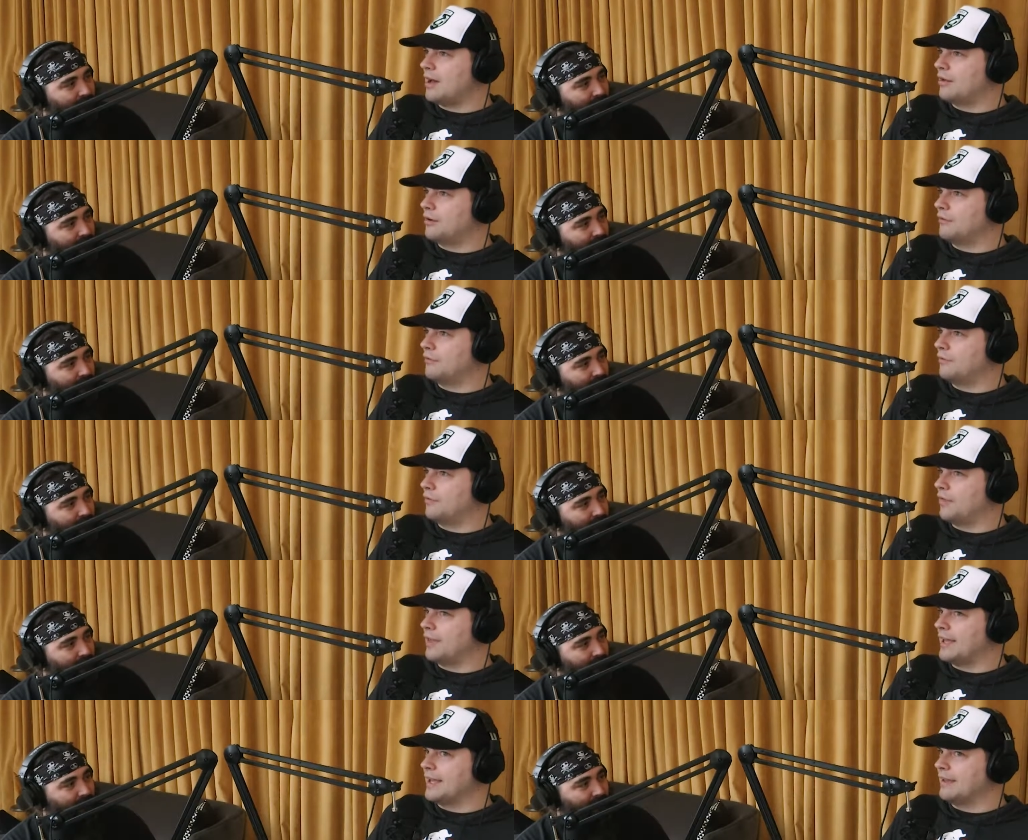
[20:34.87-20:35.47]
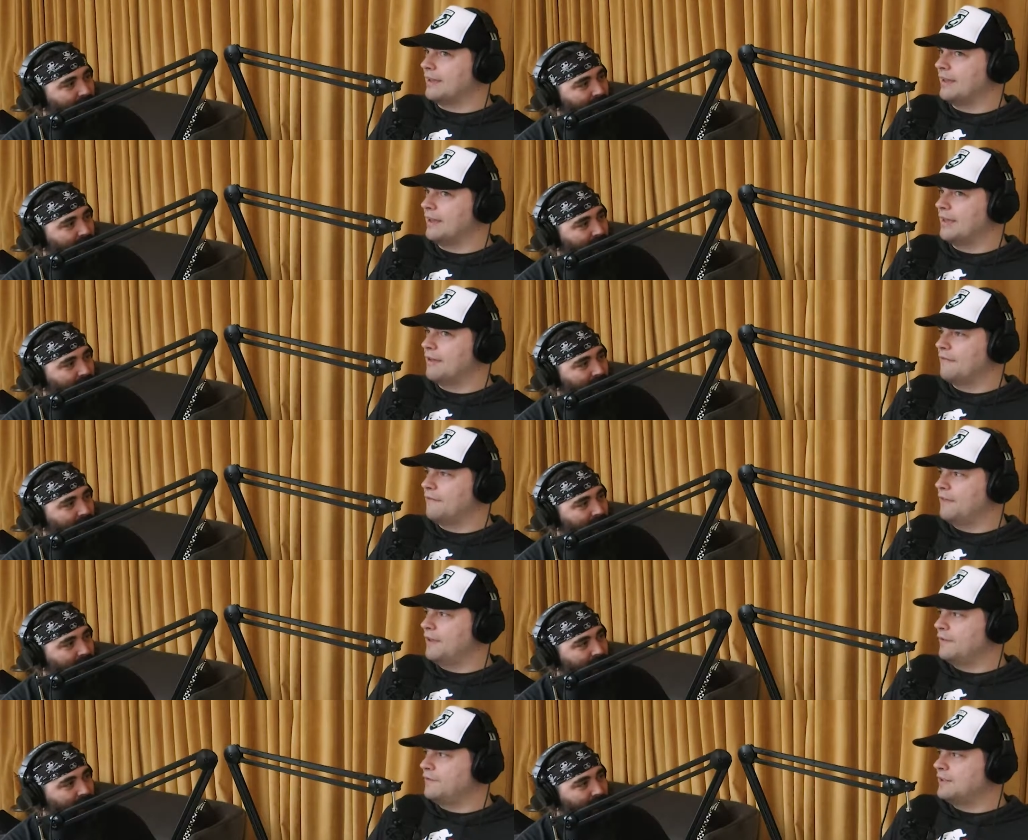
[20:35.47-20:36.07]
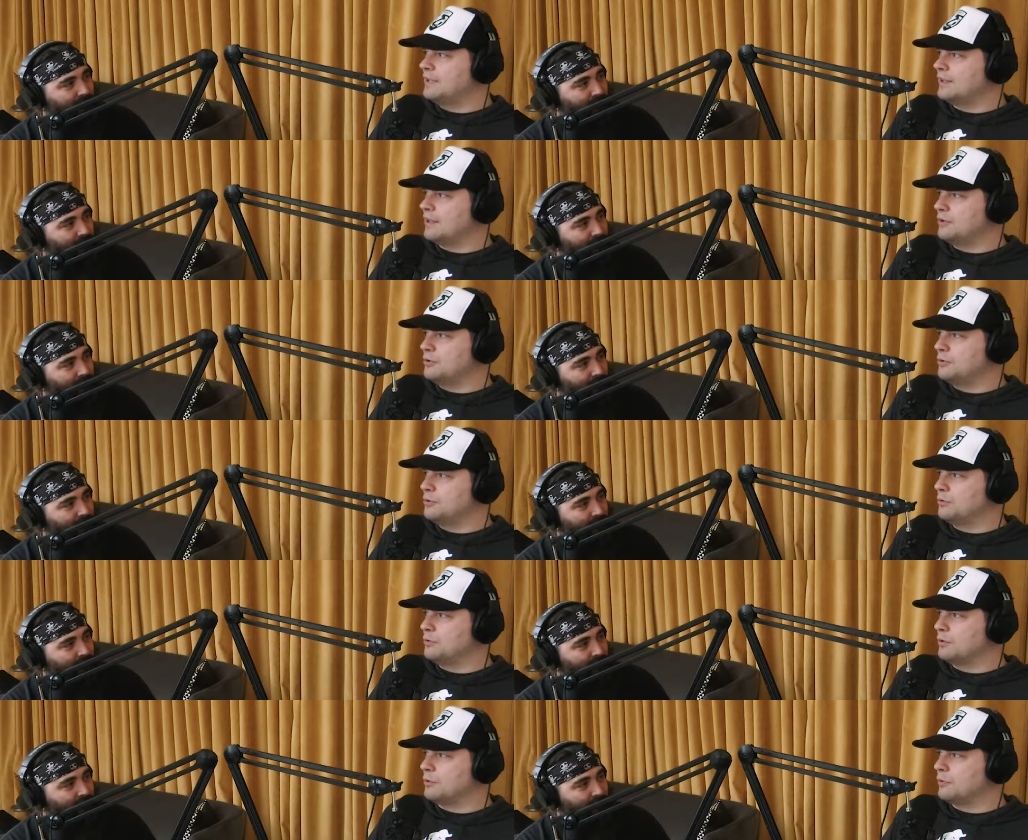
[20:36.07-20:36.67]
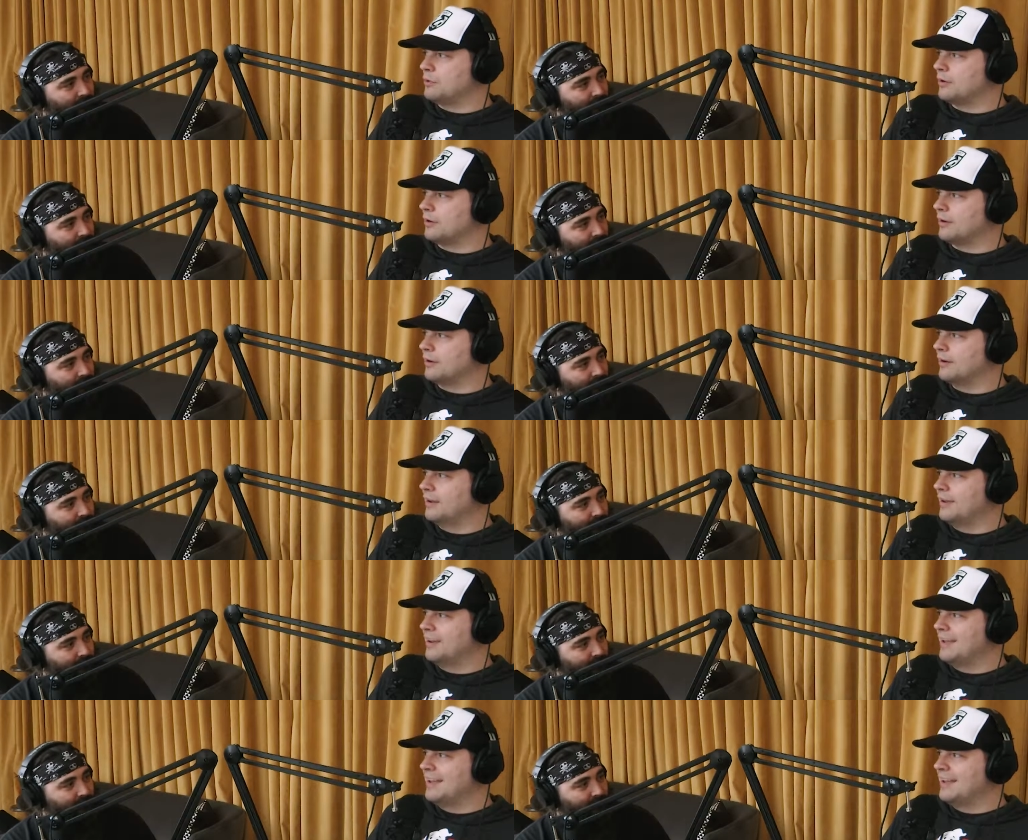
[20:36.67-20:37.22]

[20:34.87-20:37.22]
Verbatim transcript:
Speaker 1: out of like fifty that knew who we were.